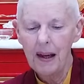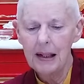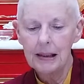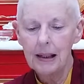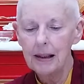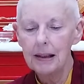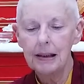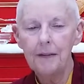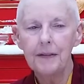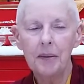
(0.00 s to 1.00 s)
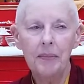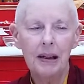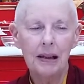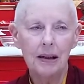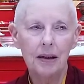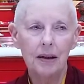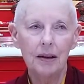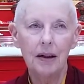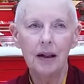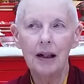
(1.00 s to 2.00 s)
It's as if somebody is
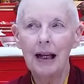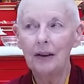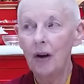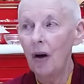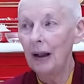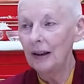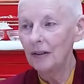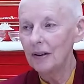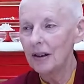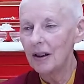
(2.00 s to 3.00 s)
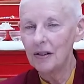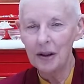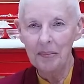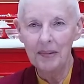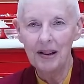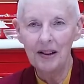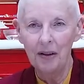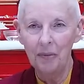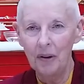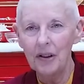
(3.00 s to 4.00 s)
an alcoholic or some,
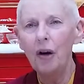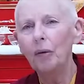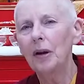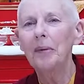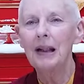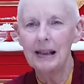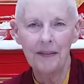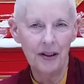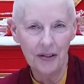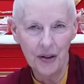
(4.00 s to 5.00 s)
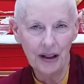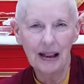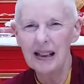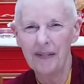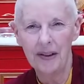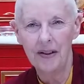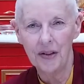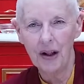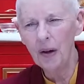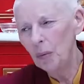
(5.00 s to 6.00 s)
oh, come on, let's have another drink.
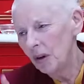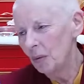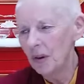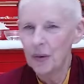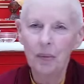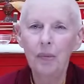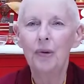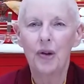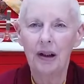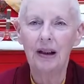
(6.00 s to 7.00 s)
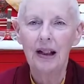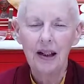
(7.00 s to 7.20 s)
Oh, what's one more drink?